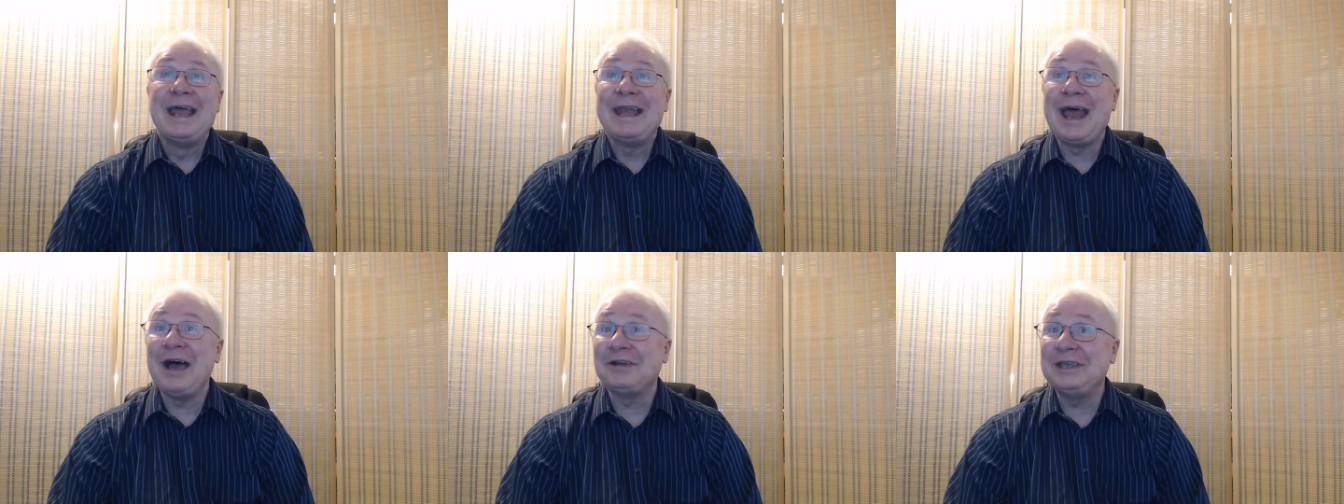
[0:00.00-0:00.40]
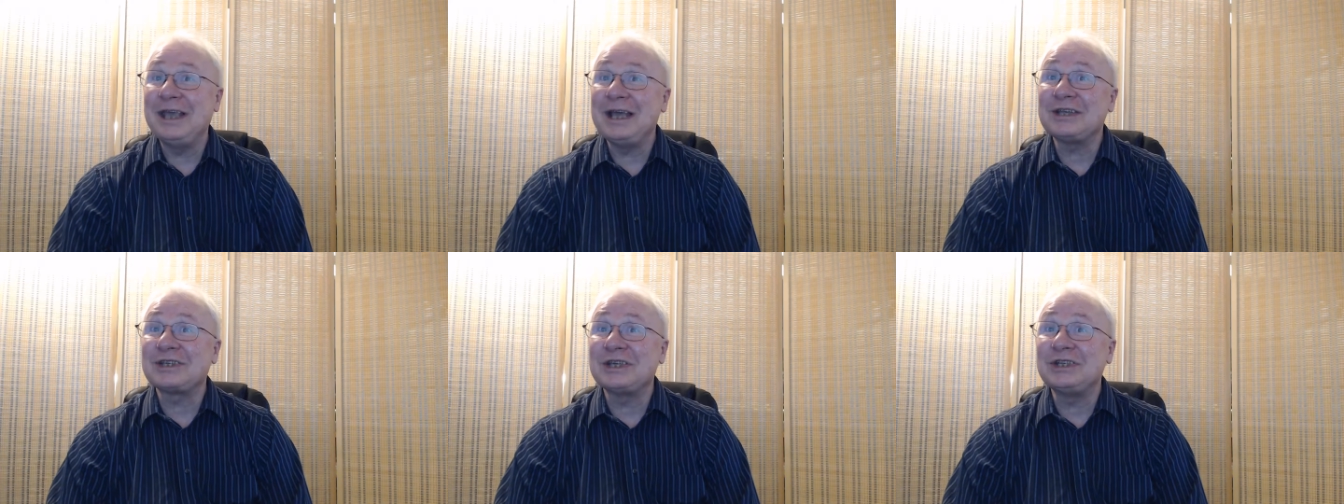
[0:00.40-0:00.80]
Now,
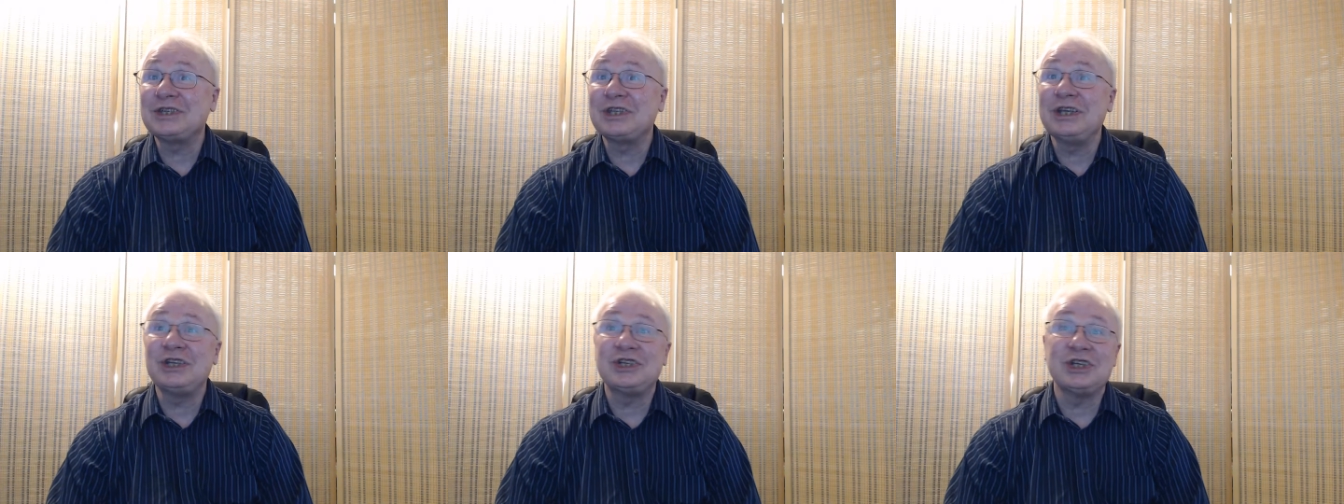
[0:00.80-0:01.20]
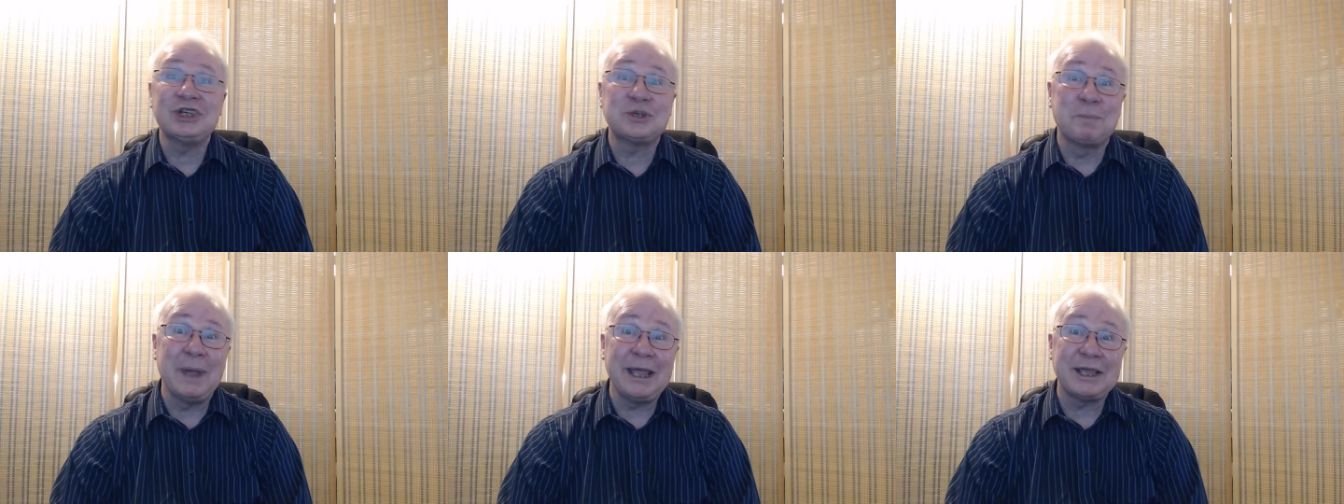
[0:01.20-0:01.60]
yes
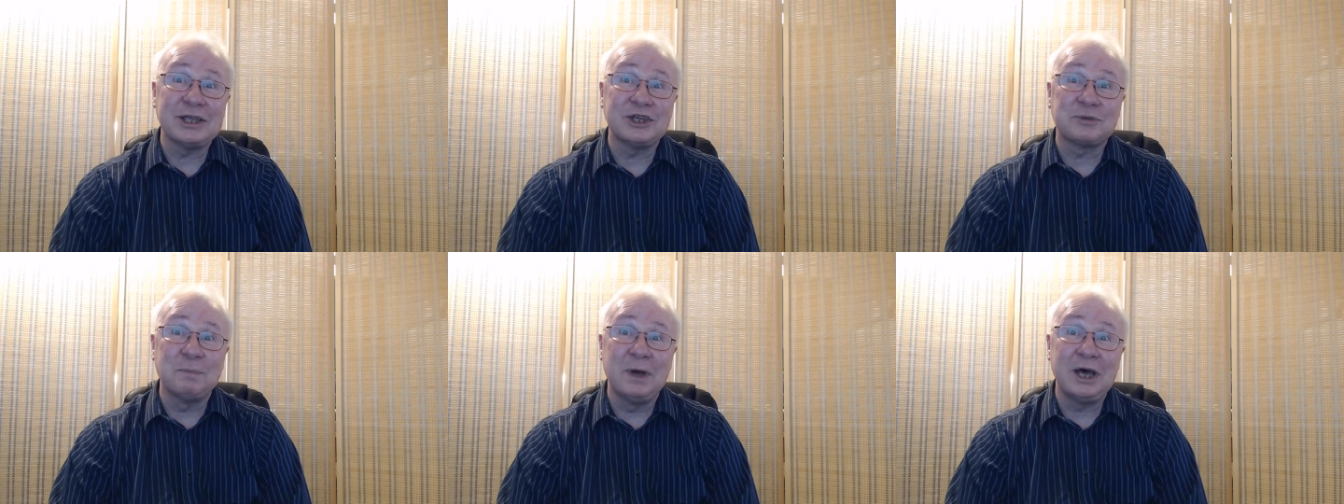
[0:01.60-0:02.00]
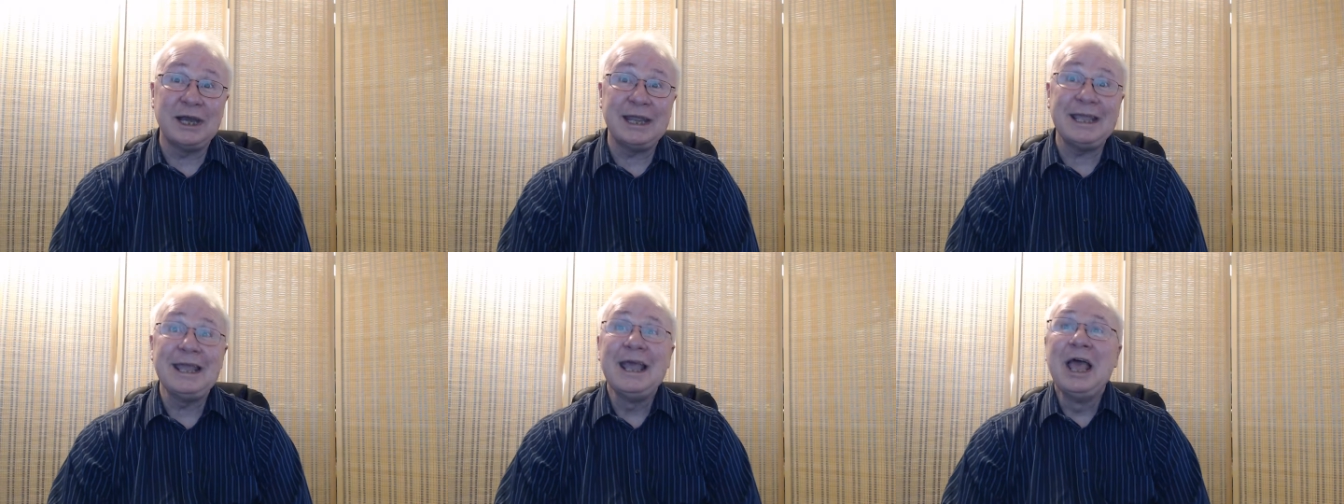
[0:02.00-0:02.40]
decisions make us
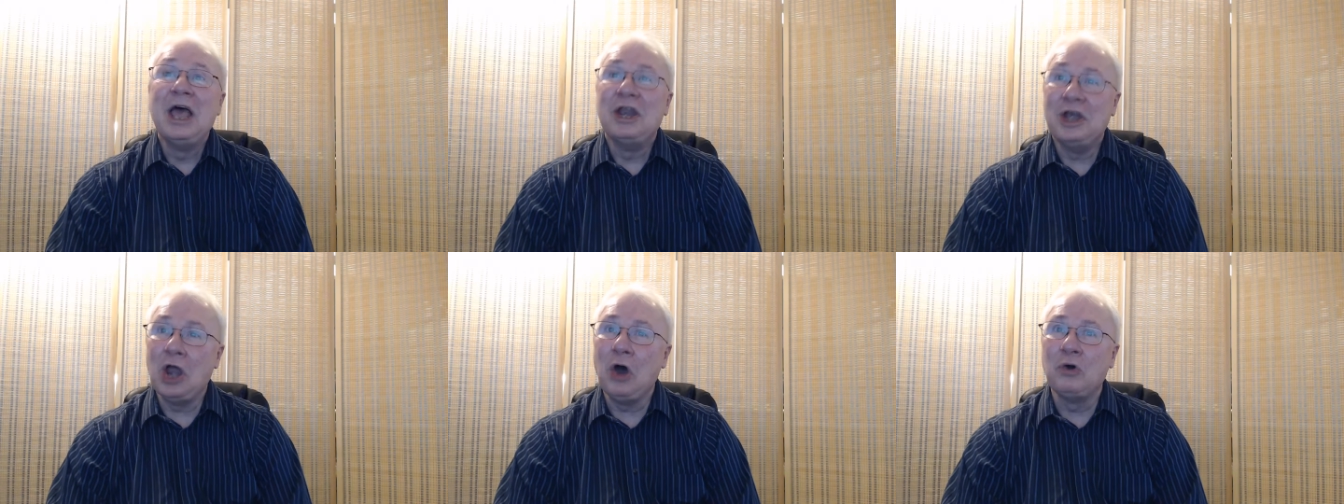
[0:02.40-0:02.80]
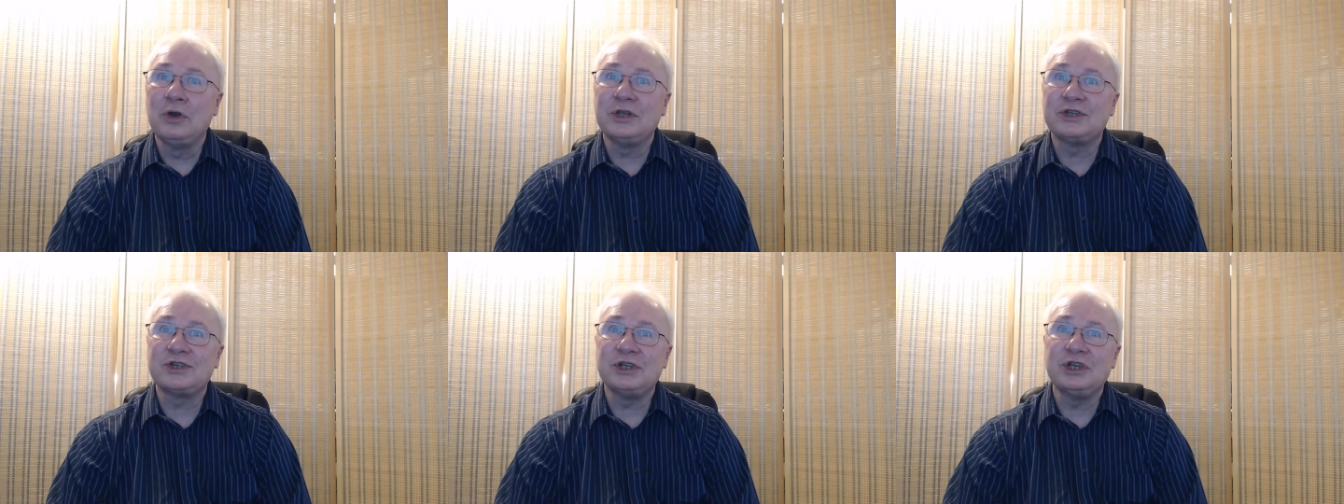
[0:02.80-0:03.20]
money, no
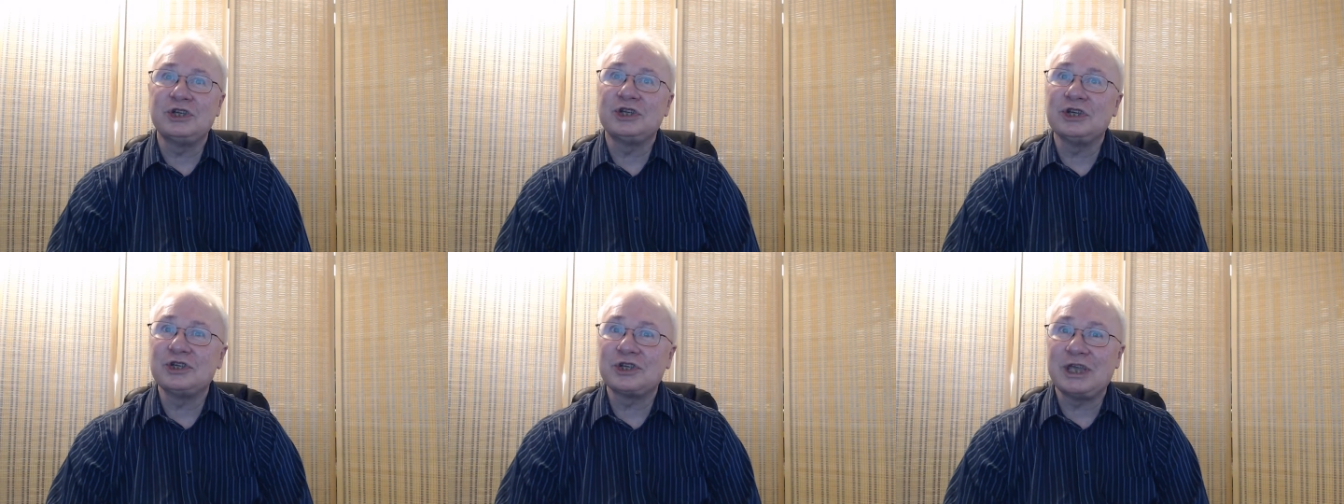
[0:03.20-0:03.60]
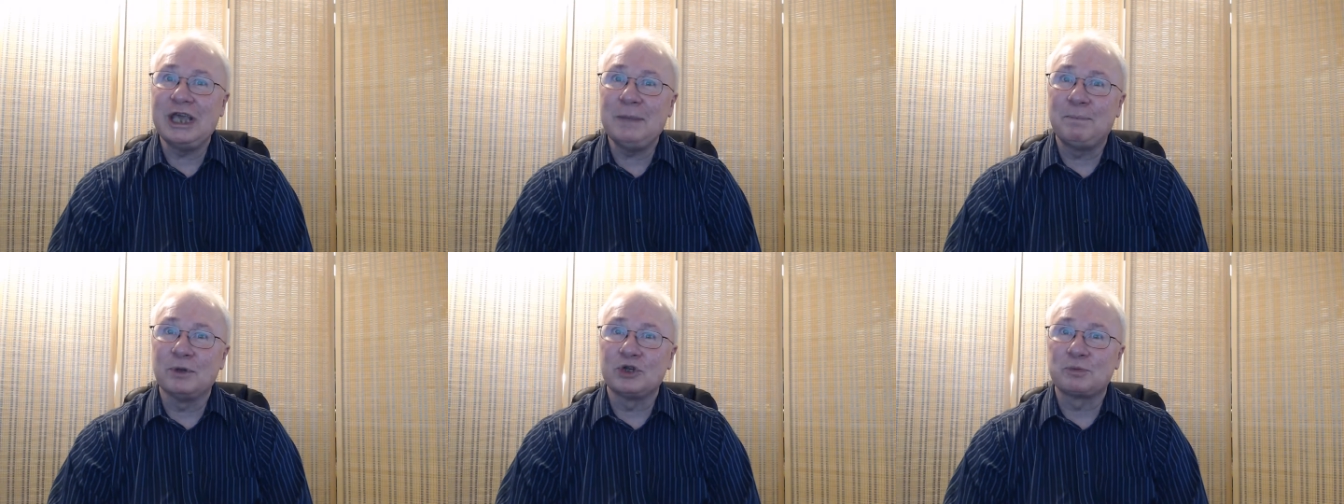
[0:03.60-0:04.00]
decisions
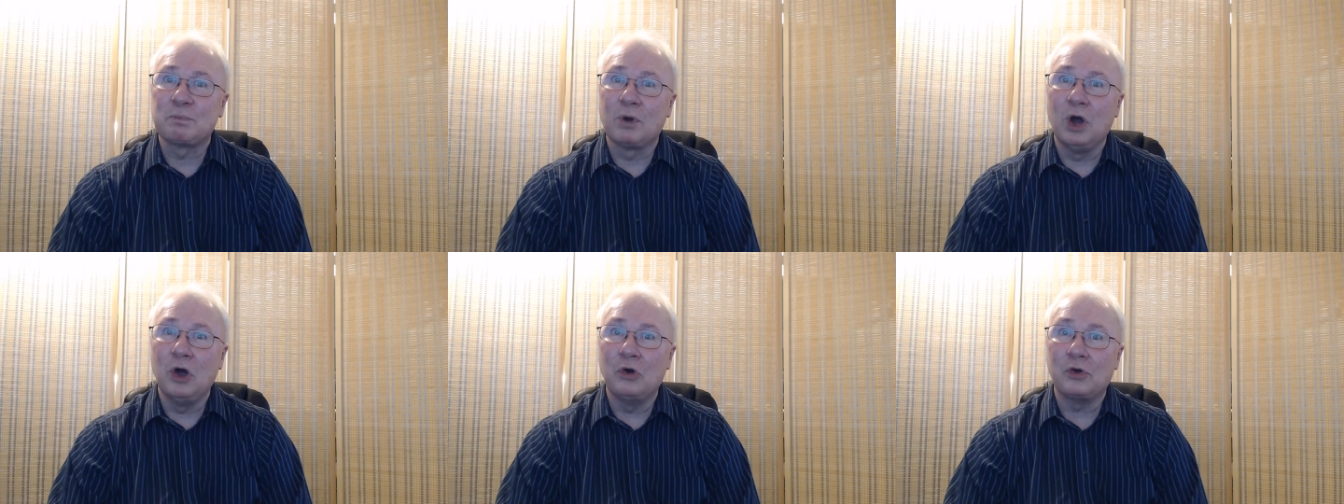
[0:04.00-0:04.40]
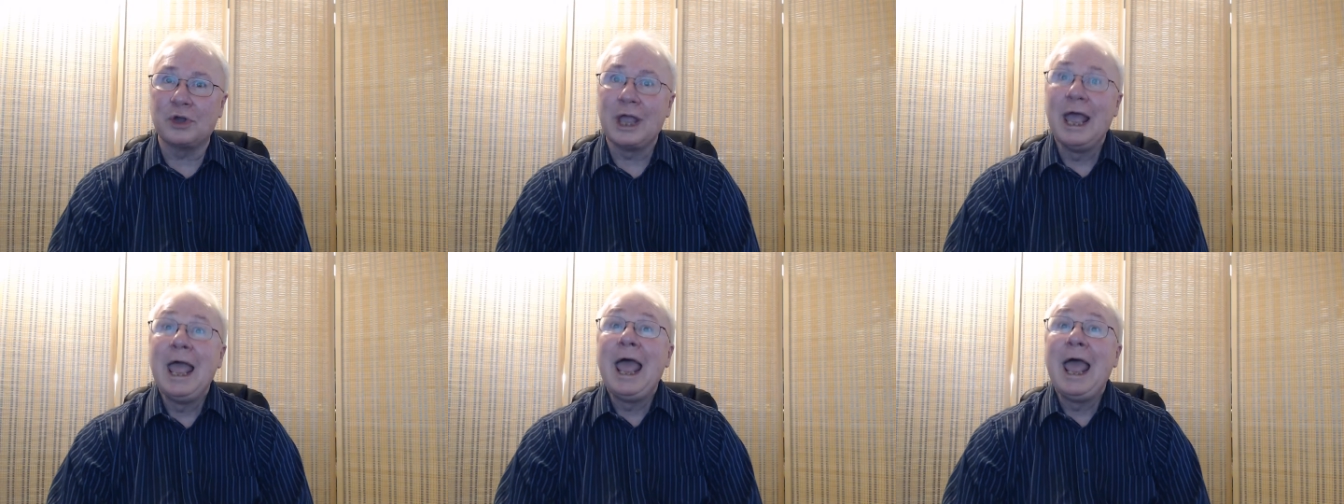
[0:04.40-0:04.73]
keep us broke.